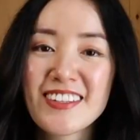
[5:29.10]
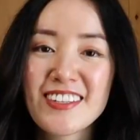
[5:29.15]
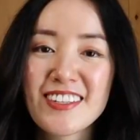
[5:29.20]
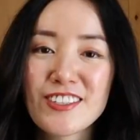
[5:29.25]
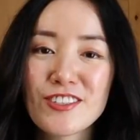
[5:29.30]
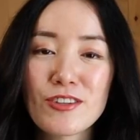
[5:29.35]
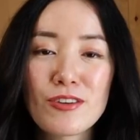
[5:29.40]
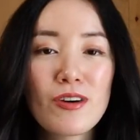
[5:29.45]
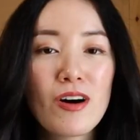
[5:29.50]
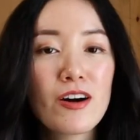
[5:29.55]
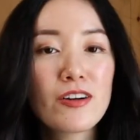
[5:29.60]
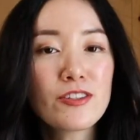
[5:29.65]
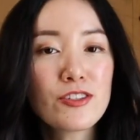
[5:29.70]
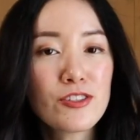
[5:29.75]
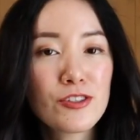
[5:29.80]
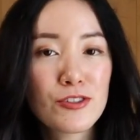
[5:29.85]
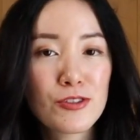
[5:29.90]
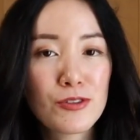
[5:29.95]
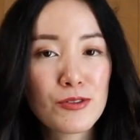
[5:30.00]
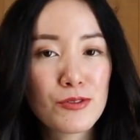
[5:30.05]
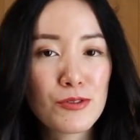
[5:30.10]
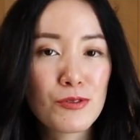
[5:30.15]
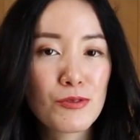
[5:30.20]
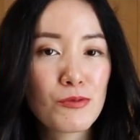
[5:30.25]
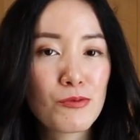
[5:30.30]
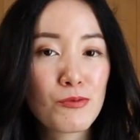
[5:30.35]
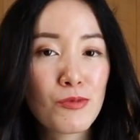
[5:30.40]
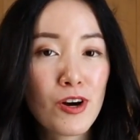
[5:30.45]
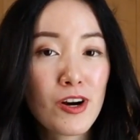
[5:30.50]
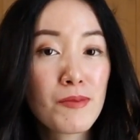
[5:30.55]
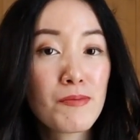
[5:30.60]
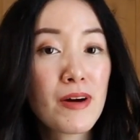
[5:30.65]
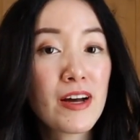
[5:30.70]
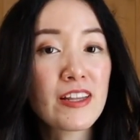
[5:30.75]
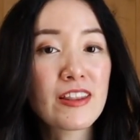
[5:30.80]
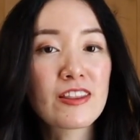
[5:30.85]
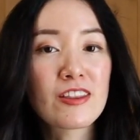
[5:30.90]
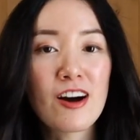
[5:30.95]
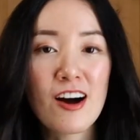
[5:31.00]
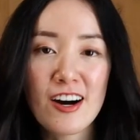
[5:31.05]
So on to what are my
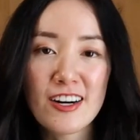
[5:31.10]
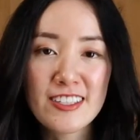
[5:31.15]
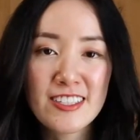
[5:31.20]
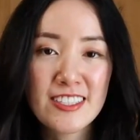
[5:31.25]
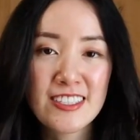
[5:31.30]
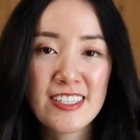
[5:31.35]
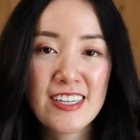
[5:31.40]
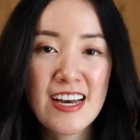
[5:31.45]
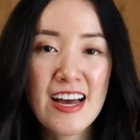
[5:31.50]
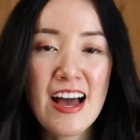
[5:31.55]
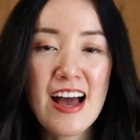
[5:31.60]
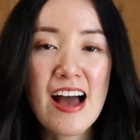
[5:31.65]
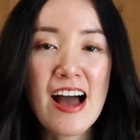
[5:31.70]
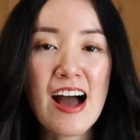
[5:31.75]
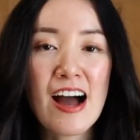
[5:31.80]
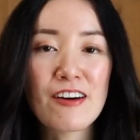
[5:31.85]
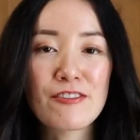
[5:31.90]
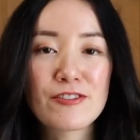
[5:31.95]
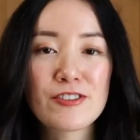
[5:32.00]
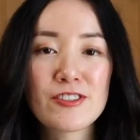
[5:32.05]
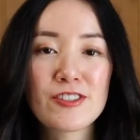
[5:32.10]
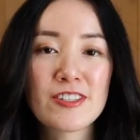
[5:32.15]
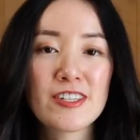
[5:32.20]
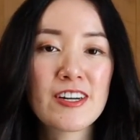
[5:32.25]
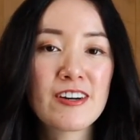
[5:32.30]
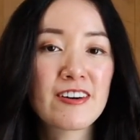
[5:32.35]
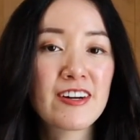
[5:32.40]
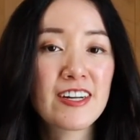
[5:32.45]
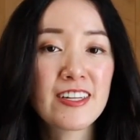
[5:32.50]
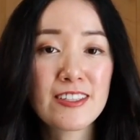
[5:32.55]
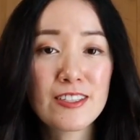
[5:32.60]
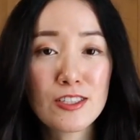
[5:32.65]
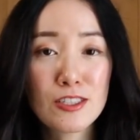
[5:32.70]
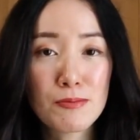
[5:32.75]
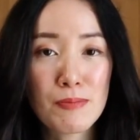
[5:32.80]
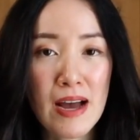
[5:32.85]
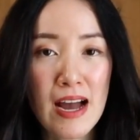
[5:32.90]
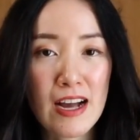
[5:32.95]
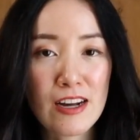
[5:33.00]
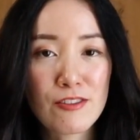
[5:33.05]
thoughts after carrying this
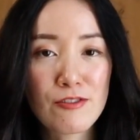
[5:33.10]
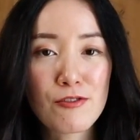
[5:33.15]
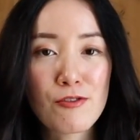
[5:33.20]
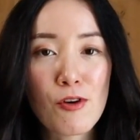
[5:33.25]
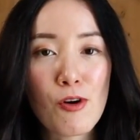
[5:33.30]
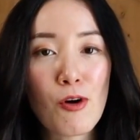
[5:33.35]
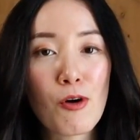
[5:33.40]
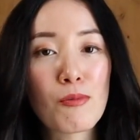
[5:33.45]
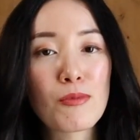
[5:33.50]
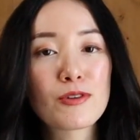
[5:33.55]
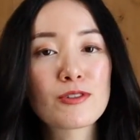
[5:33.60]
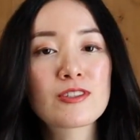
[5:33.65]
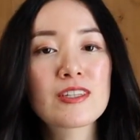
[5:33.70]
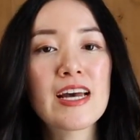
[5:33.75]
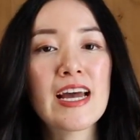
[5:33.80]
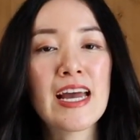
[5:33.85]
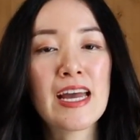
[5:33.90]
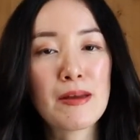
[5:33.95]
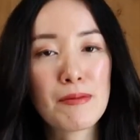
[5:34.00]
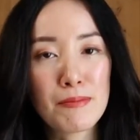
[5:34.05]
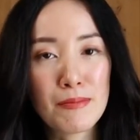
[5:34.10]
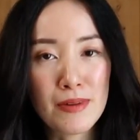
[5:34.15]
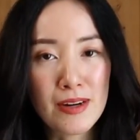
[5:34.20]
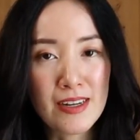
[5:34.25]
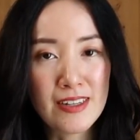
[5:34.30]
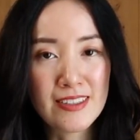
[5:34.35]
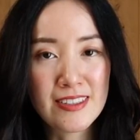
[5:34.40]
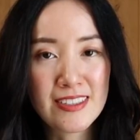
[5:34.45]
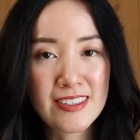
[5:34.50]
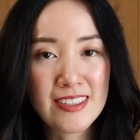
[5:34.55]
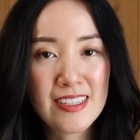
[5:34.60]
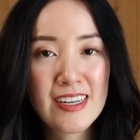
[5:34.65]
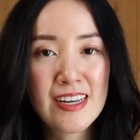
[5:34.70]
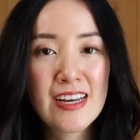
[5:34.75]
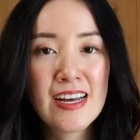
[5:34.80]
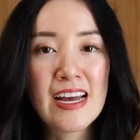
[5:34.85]
bag for almost 8 months.